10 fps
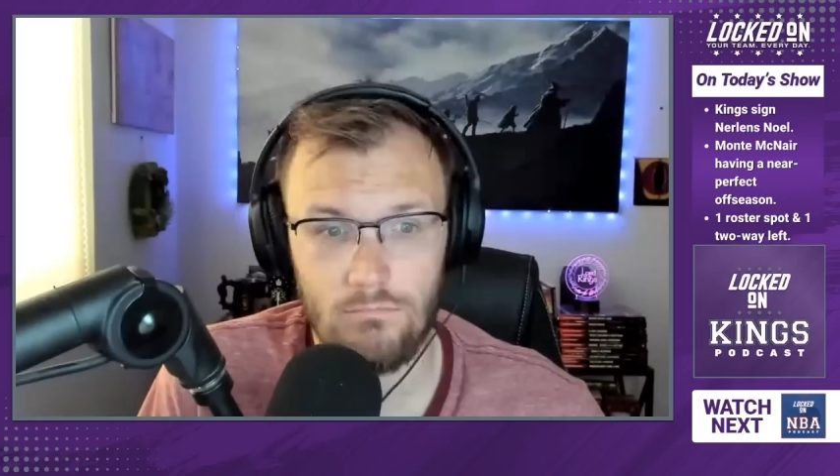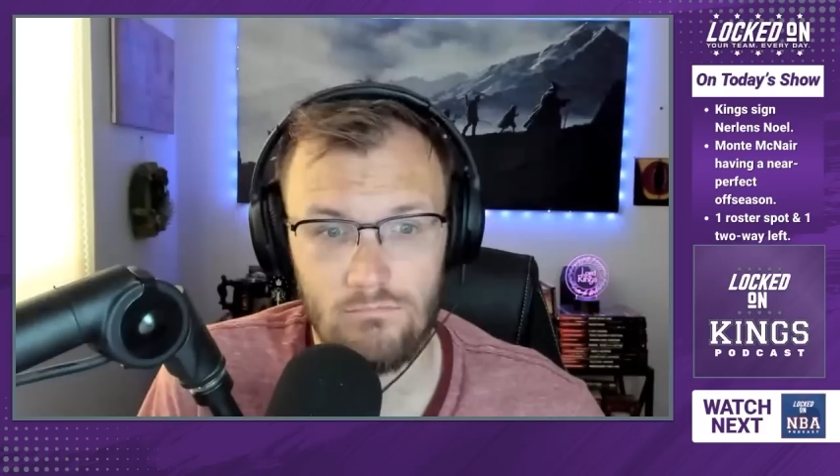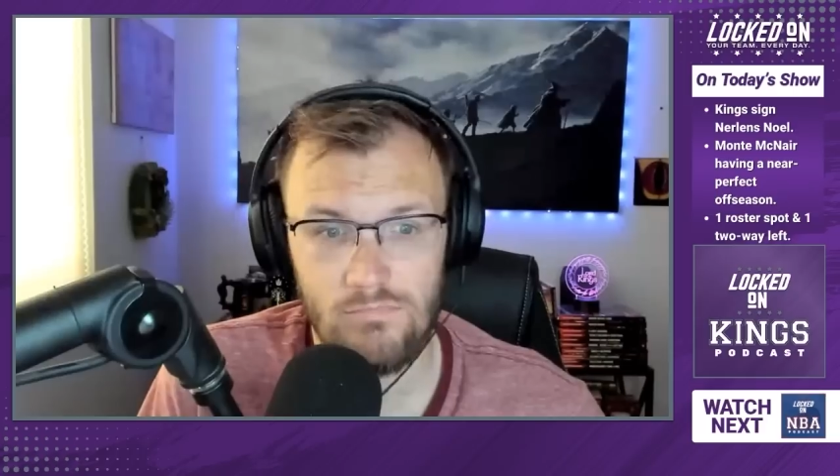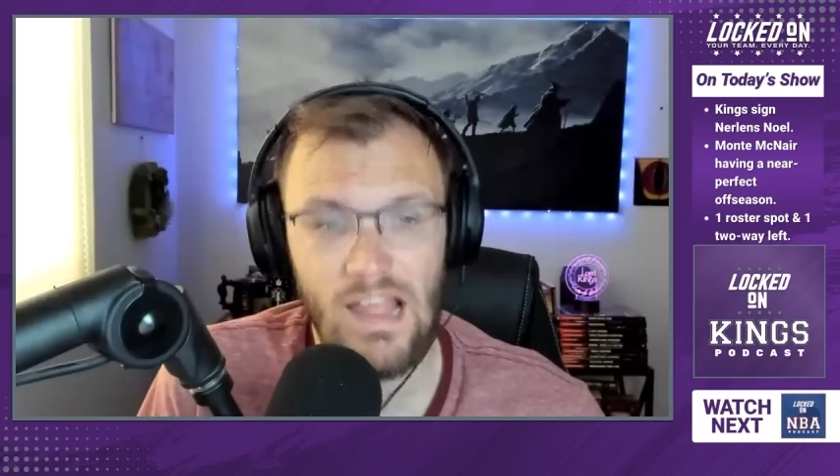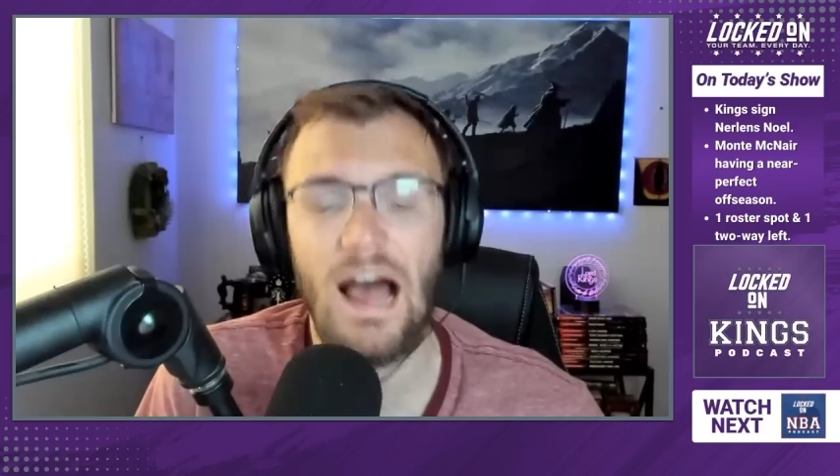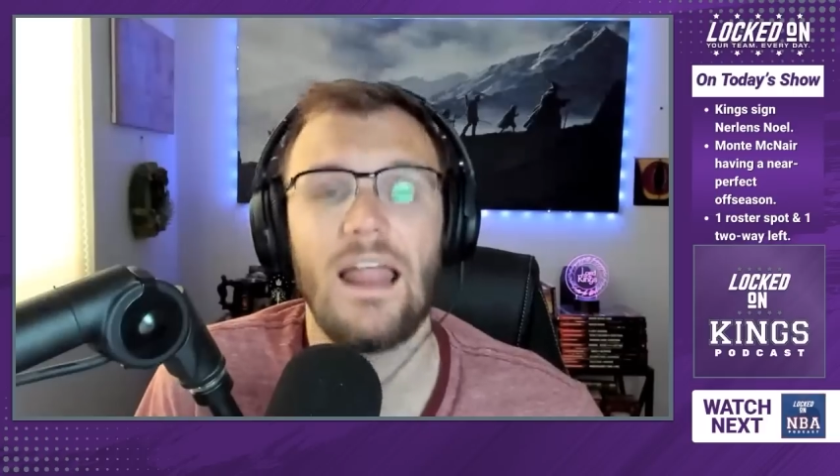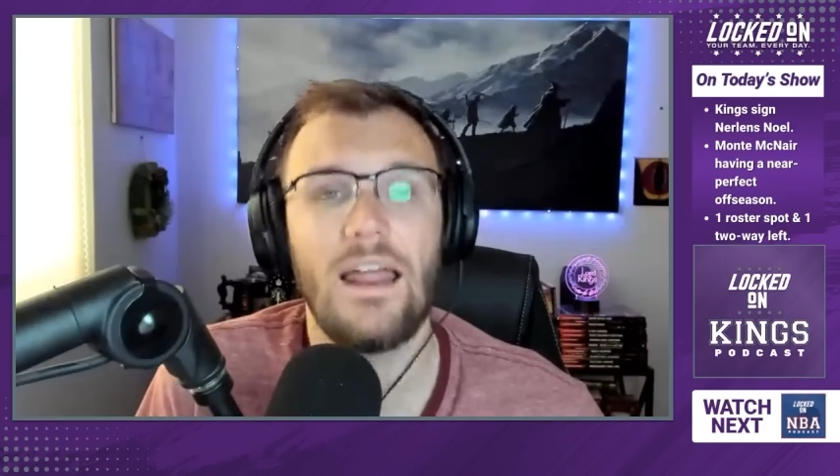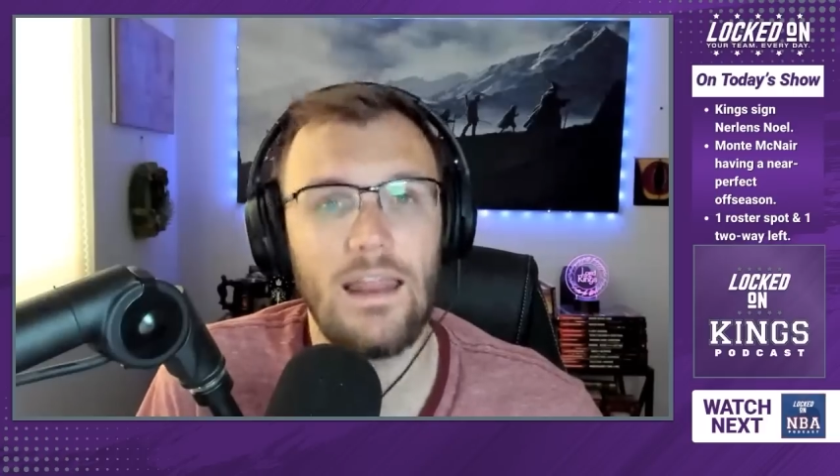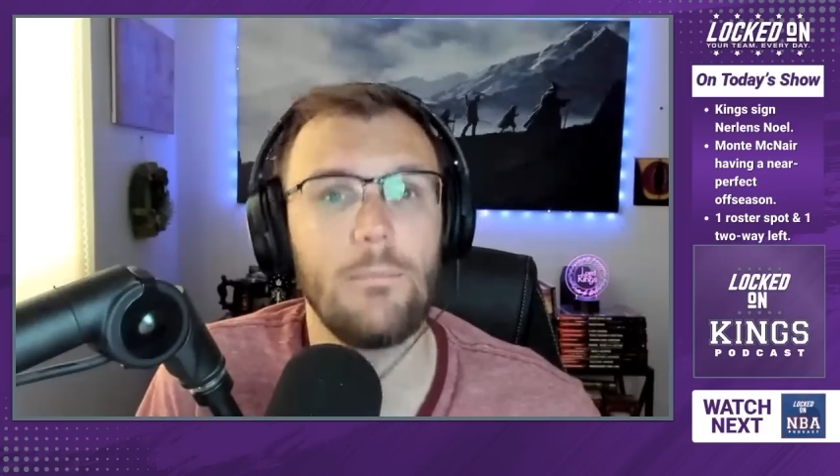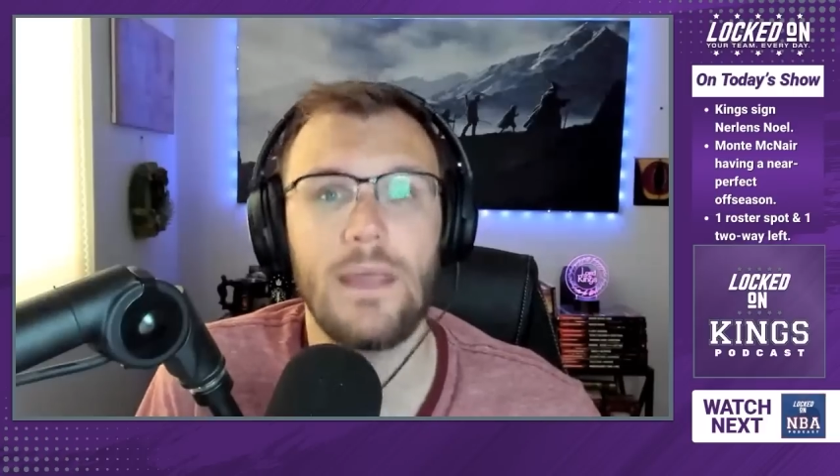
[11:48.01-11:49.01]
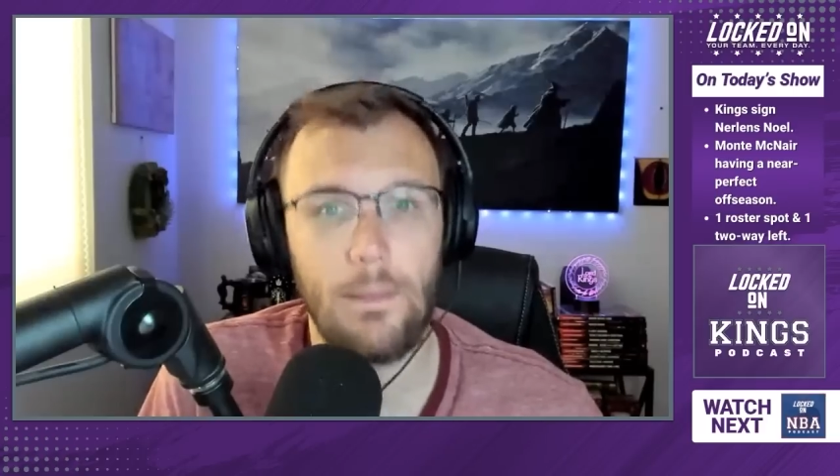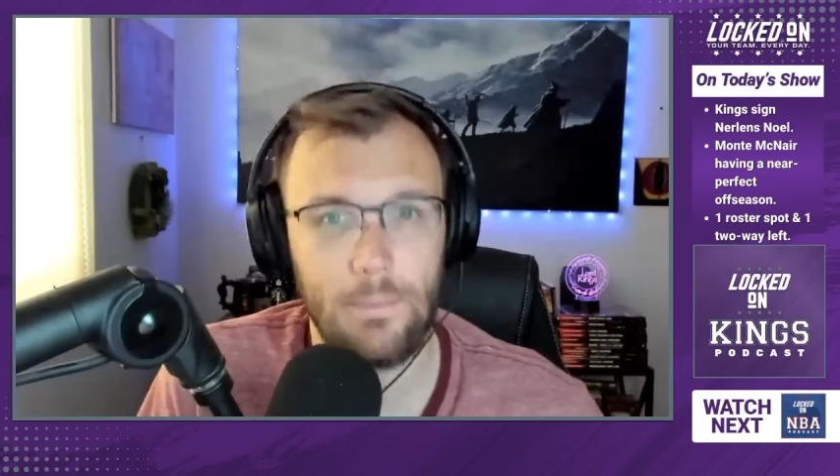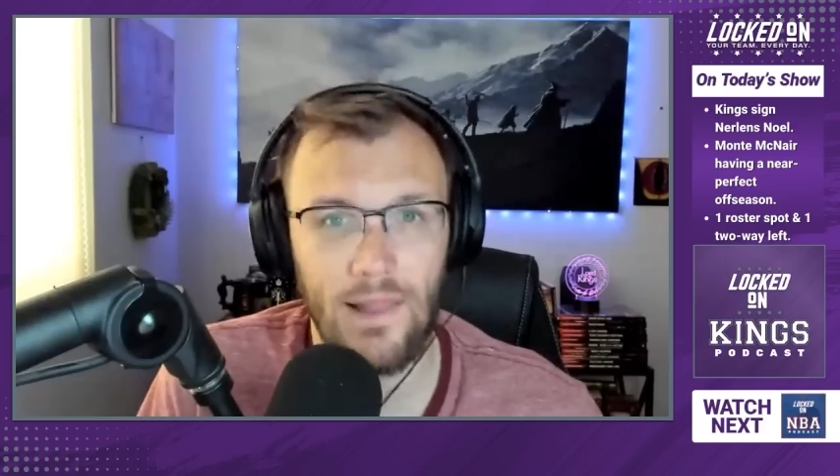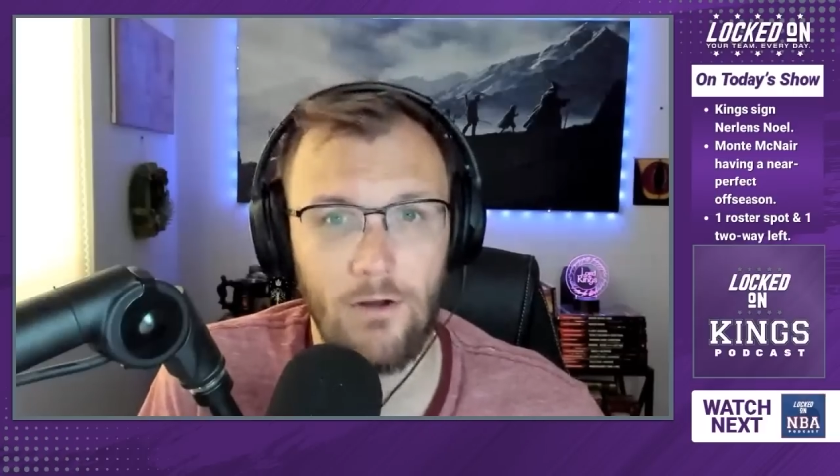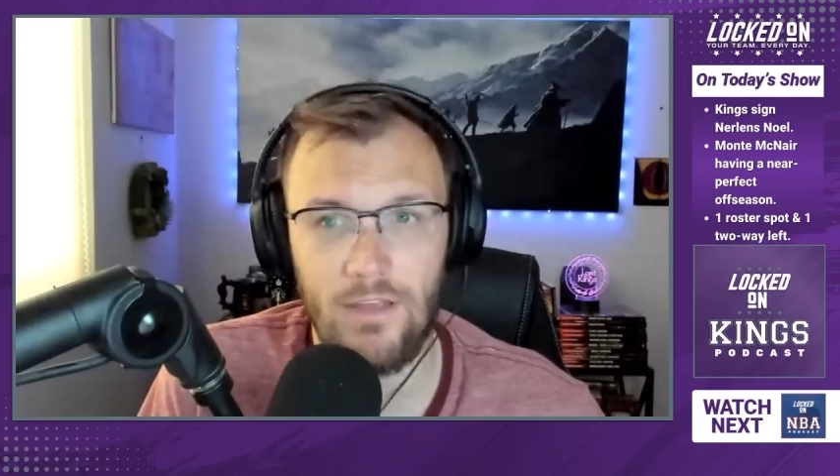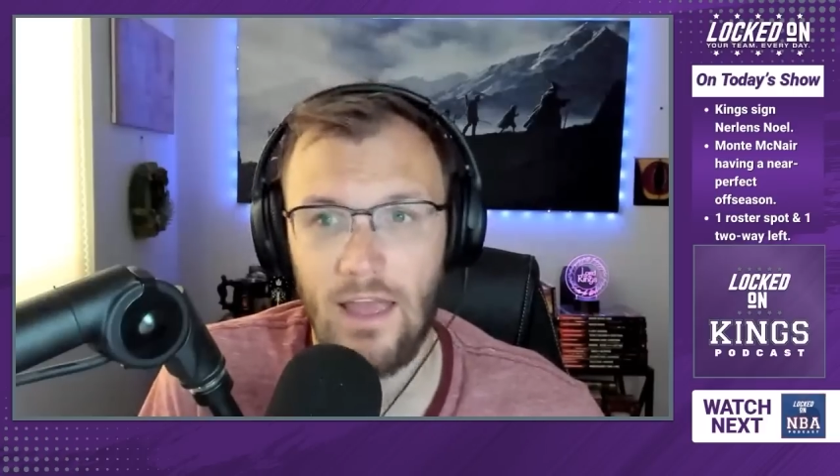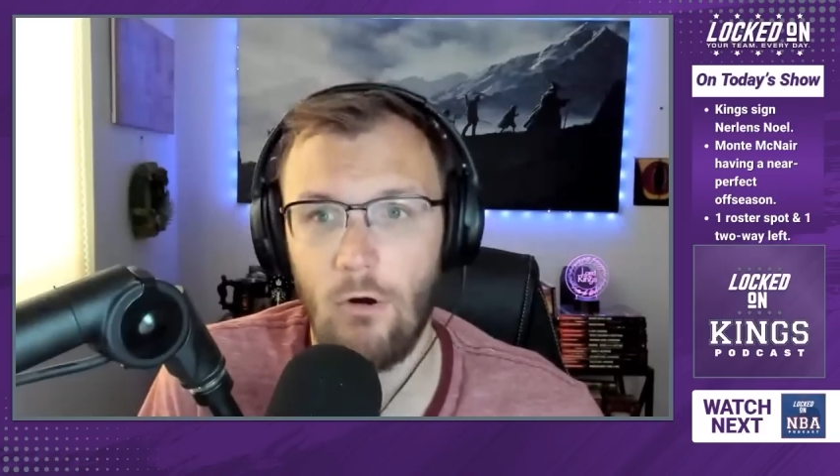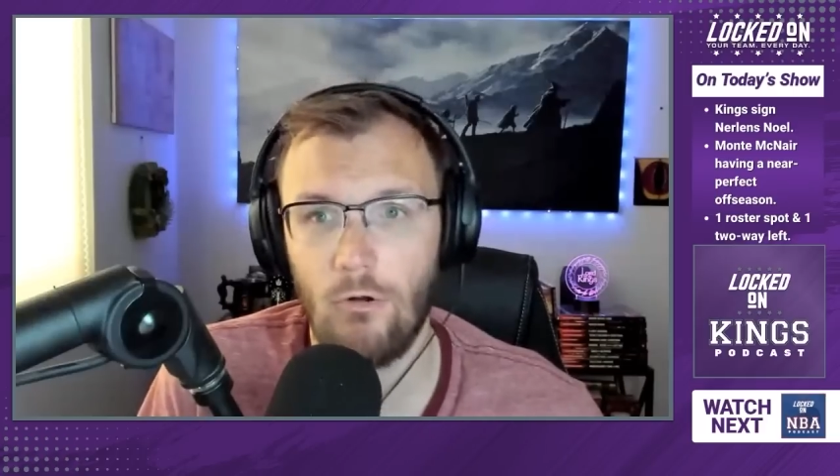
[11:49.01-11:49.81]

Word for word: not an NBA player yet,